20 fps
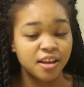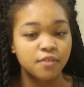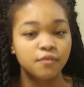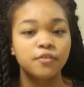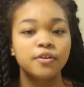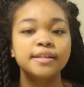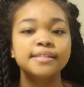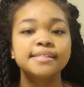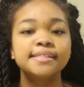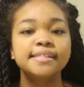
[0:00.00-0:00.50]

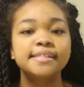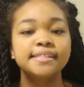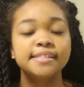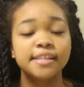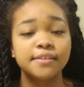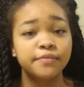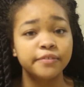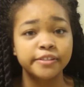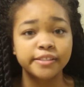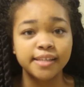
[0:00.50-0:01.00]
For instance,
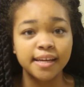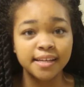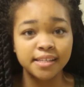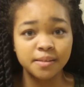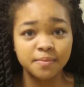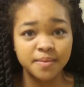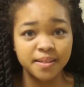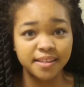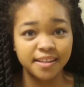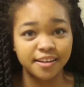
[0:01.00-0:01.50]
if you're saying
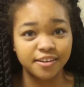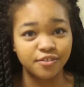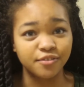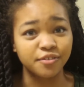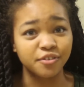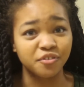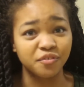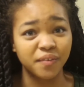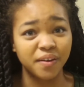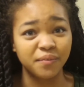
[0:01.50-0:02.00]
something they don't
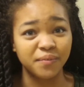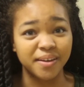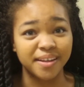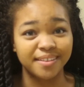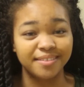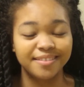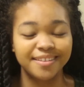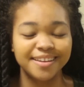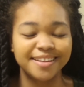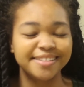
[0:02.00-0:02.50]
agree
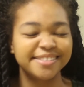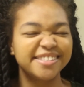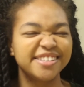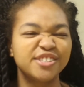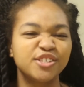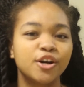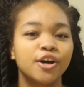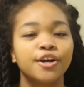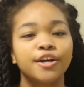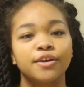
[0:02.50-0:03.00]
with, the easy
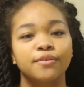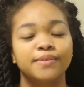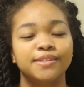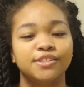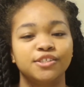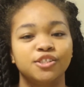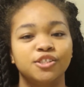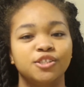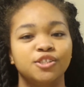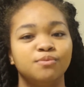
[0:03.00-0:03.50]
target would
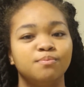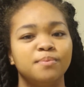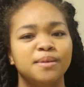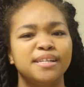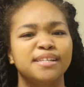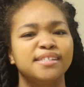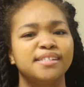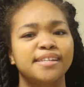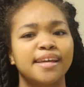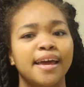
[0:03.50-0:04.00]
just
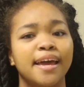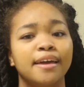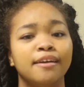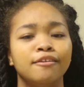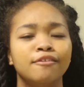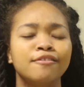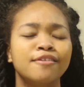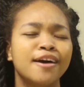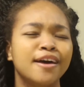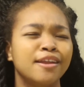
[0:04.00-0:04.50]
be to say,
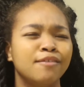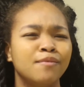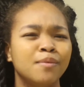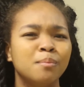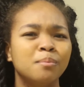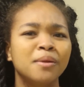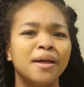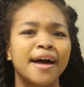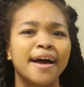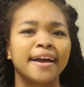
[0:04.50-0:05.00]
"You're not even
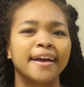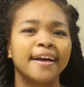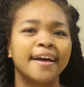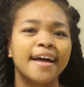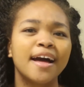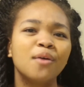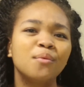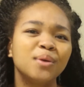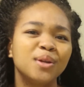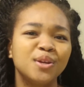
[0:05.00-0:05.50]
black,
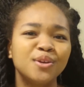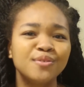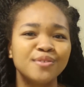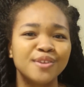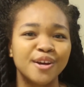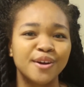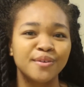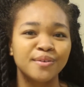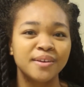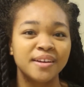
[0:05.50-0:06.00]
how would you
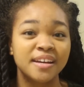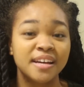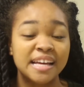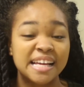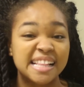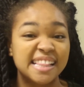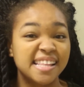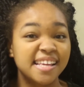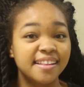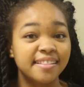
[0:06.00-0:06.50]
know?"
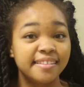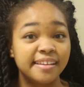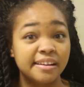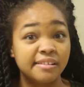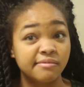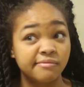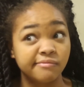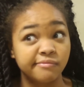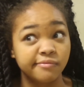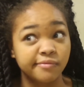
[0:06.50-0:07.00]
Then they
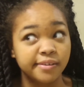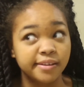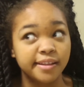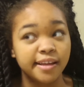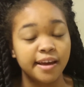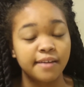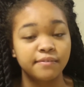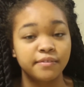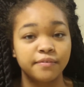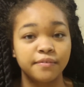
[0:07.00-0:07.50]
don't really
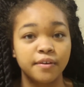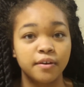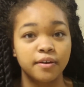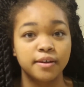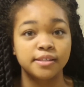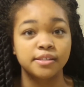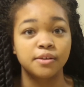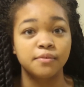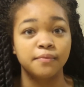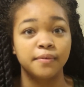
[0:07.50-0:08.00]
have to
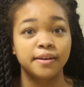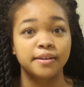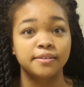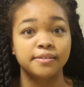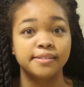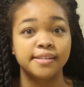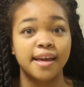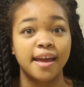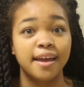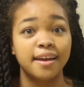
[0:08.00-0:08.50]
focus on what you're
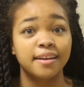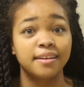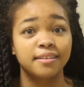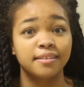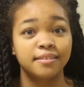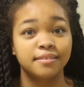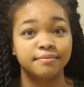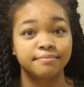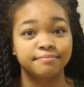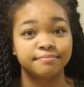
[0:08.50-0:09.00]
saying.
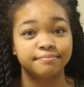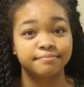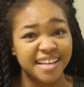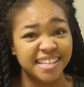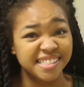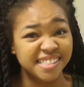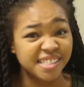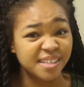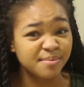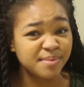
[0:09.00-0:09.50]

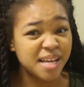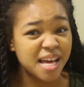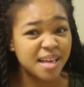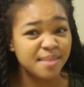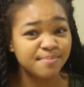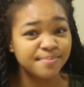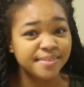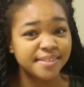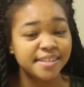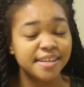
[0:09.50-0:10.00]
And
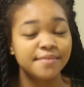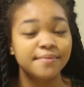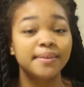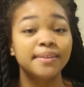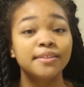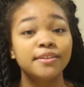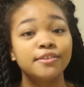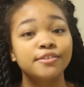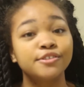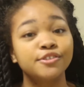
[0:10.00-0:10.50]
sometimes,
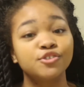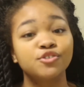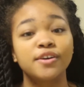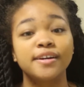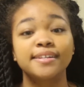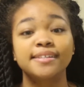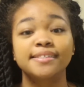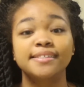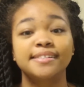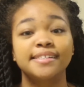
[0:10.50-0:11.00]
even those you're
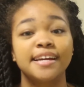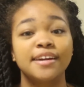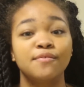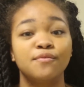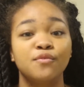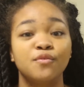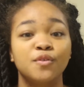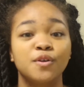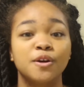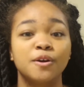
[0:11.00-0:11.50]
trying to stand
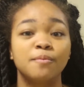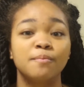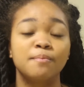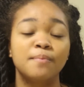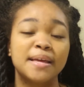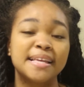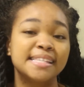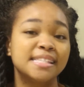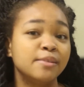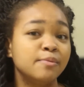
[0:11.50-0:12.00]
for
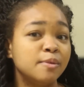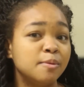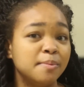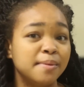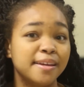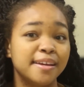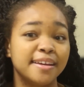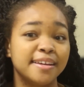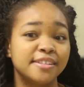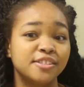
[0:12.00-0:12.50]
may seem to
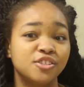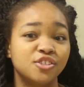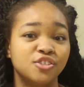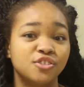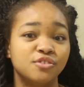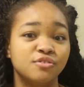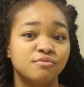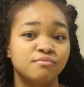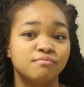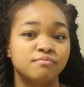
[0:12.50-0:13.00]
be against
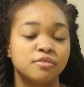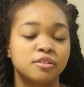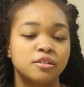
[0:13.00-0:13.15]
you.